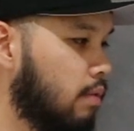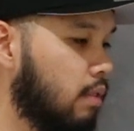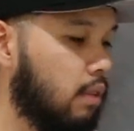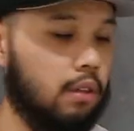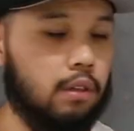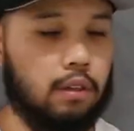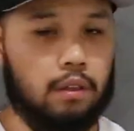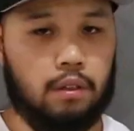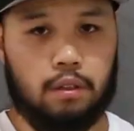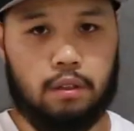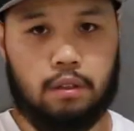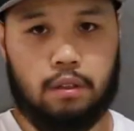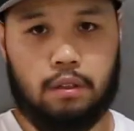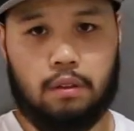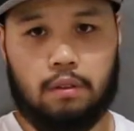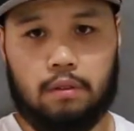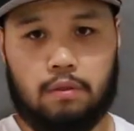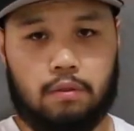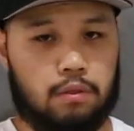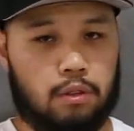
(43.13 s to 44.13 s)

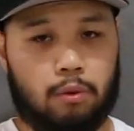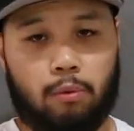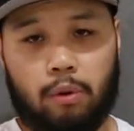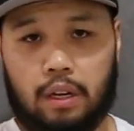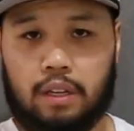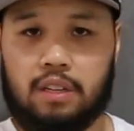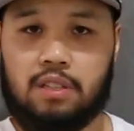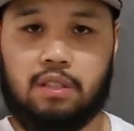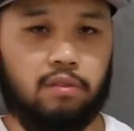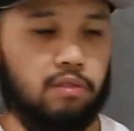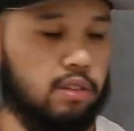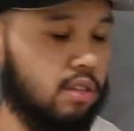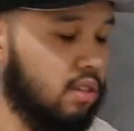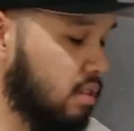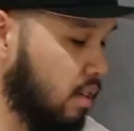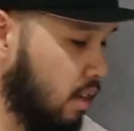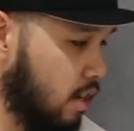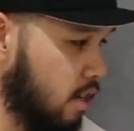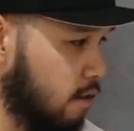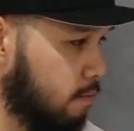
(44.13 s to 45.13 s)
the, the release of
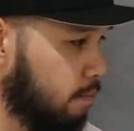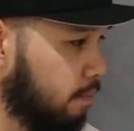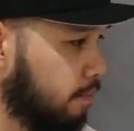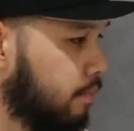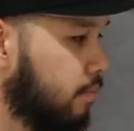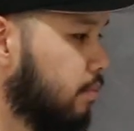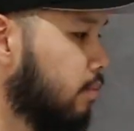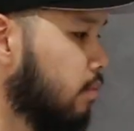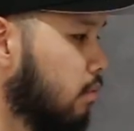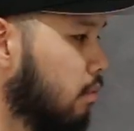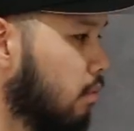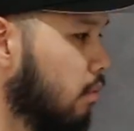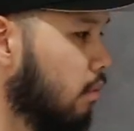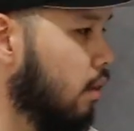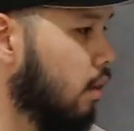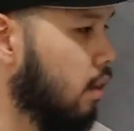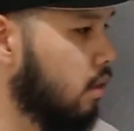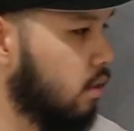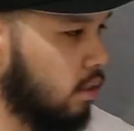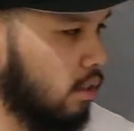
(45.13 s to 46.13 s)
this tee.
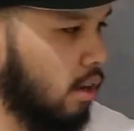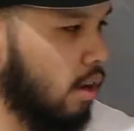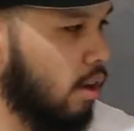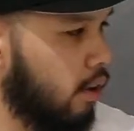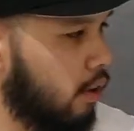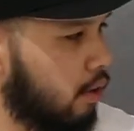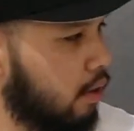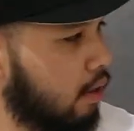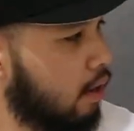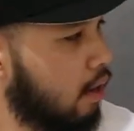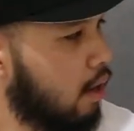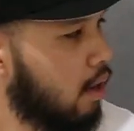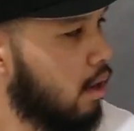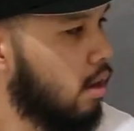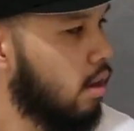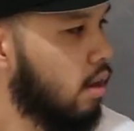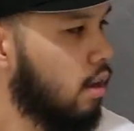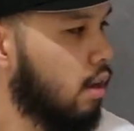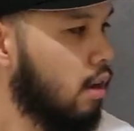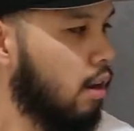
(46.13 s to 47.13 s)
So
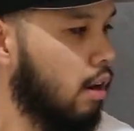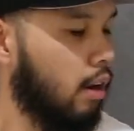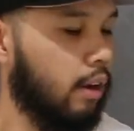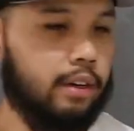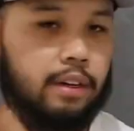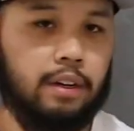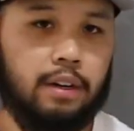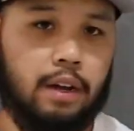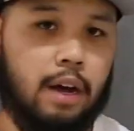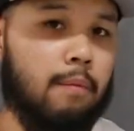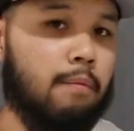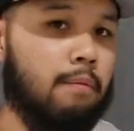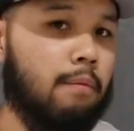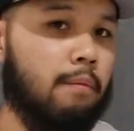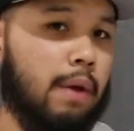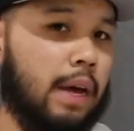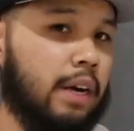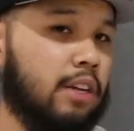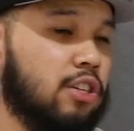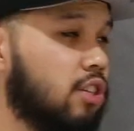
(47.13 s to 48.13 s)
I ended
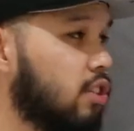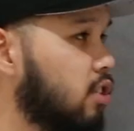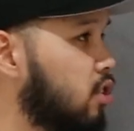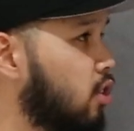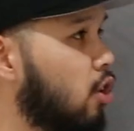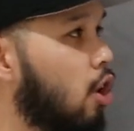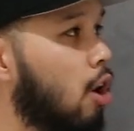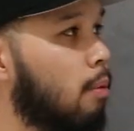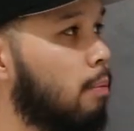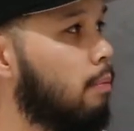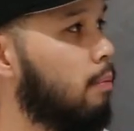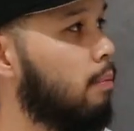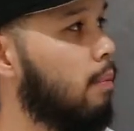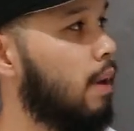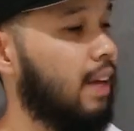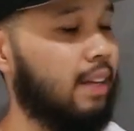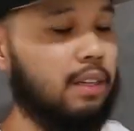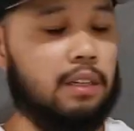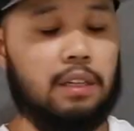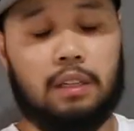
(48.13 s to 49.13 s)
up managing to cop
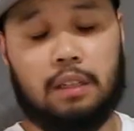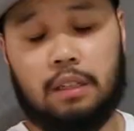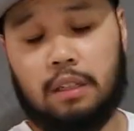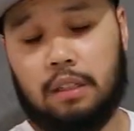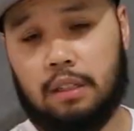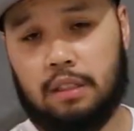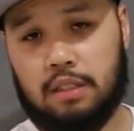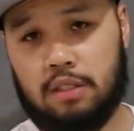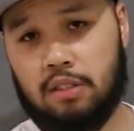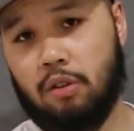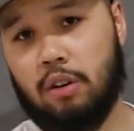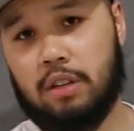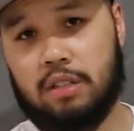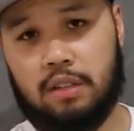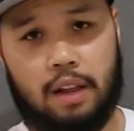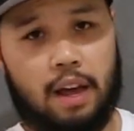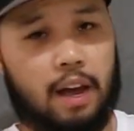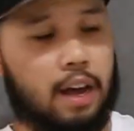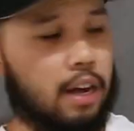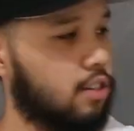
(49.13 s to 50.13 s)
a
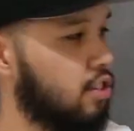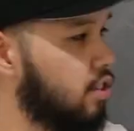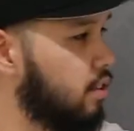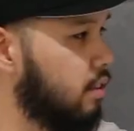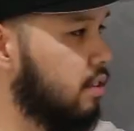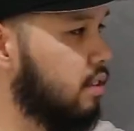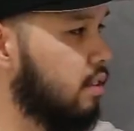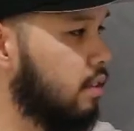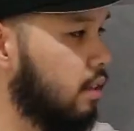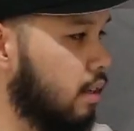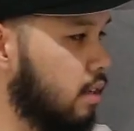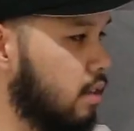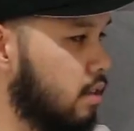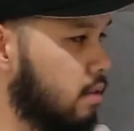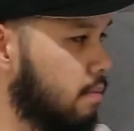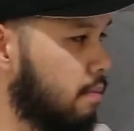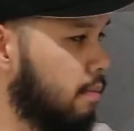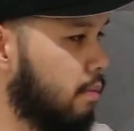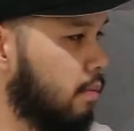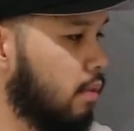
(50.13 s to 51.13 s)
size large in this
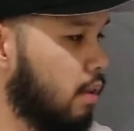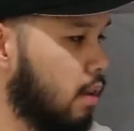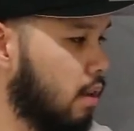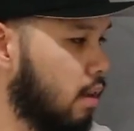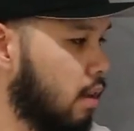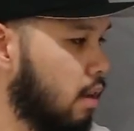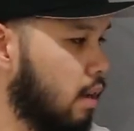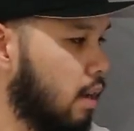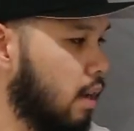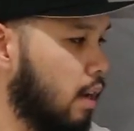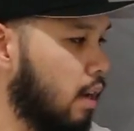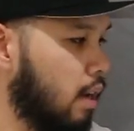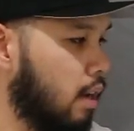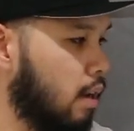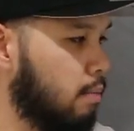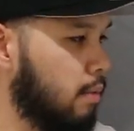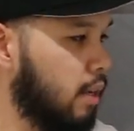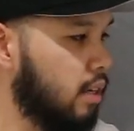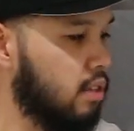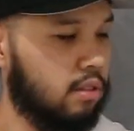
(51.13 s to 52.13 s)
tee.
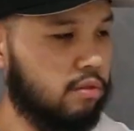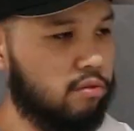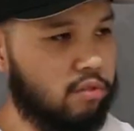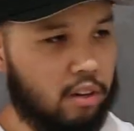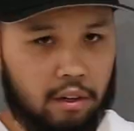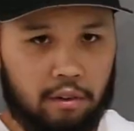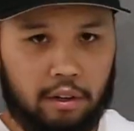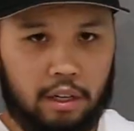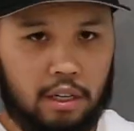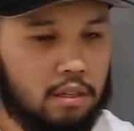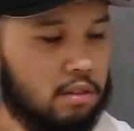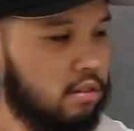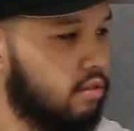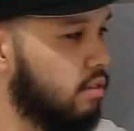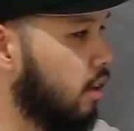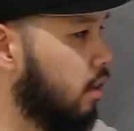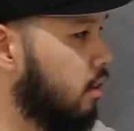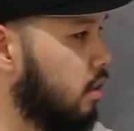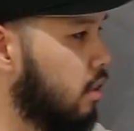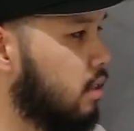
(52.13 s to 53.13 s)
Um, and it's a very,
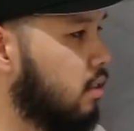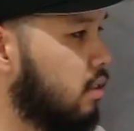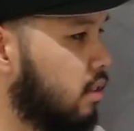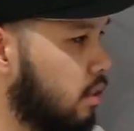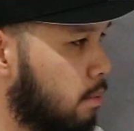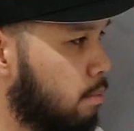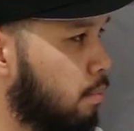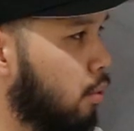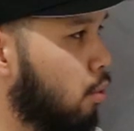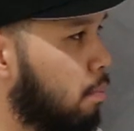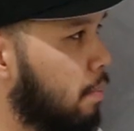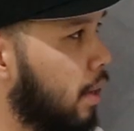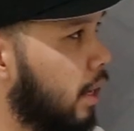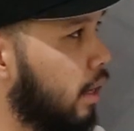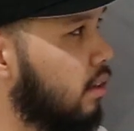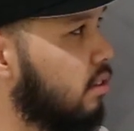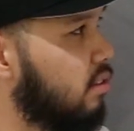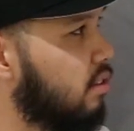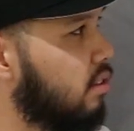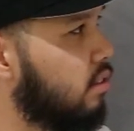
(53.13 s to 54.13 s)
very simple
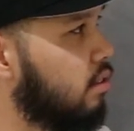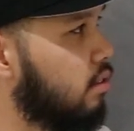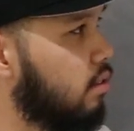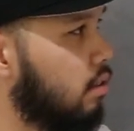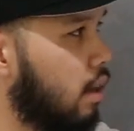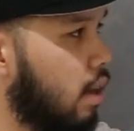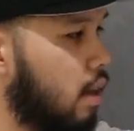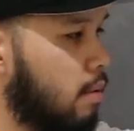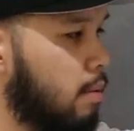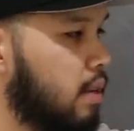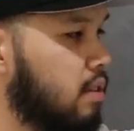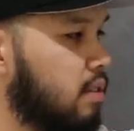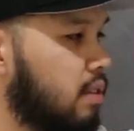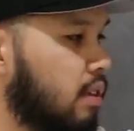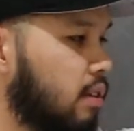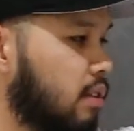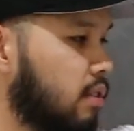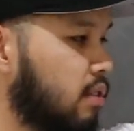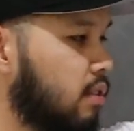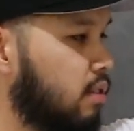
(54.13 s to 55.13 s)
piece. Um, as
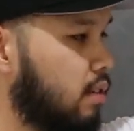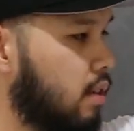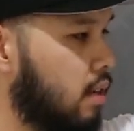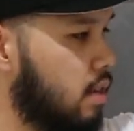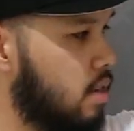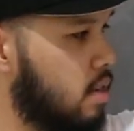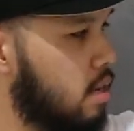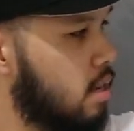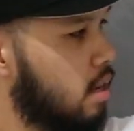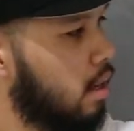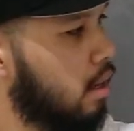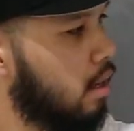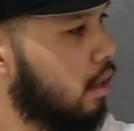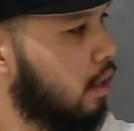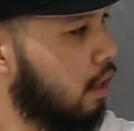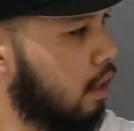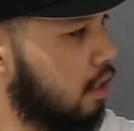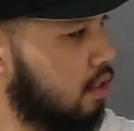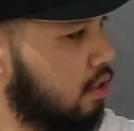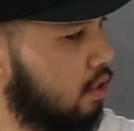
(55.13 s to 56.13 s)
you can see,
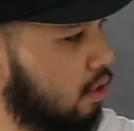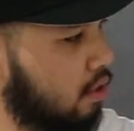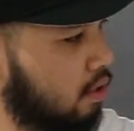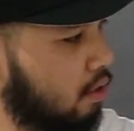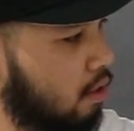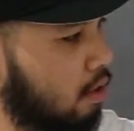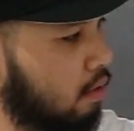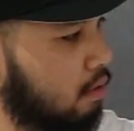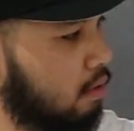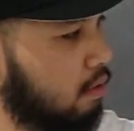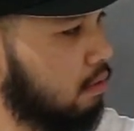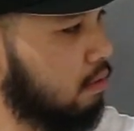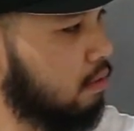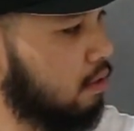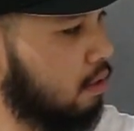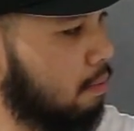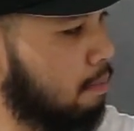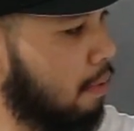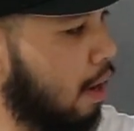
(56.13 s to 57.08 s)
it's just got the